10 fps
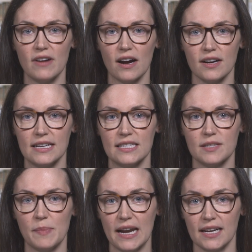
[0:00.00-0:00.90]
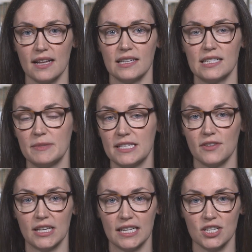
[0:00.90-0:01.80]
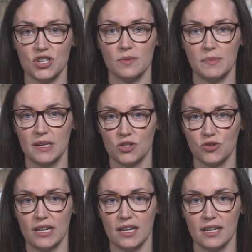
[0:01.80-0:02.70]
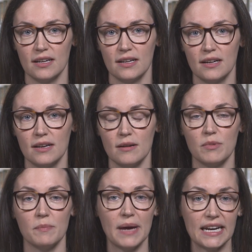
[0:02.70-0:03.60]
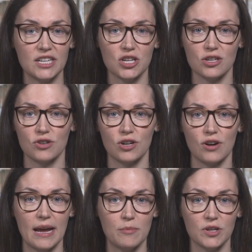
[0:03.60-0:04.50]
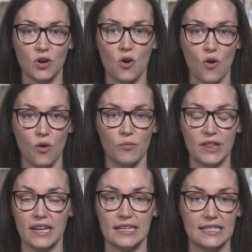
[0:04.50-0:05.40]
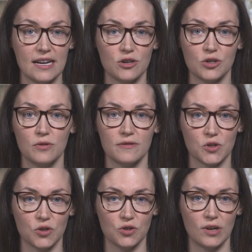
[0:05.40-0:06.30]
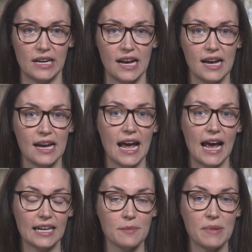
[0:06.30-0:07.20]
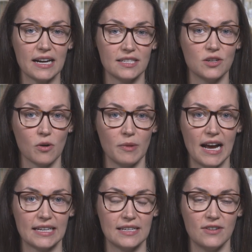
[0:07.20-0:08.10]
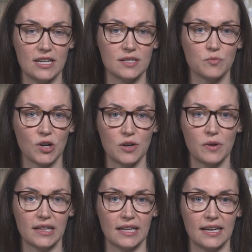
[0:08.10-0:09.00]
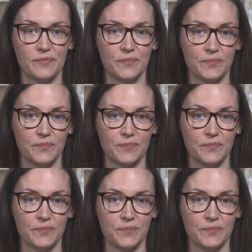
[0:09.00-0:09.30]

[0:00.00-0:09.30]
varies depending on the specific condition being treated, but many children are able to go home within a day or two of surgery and get back to normal activities pretty quickly.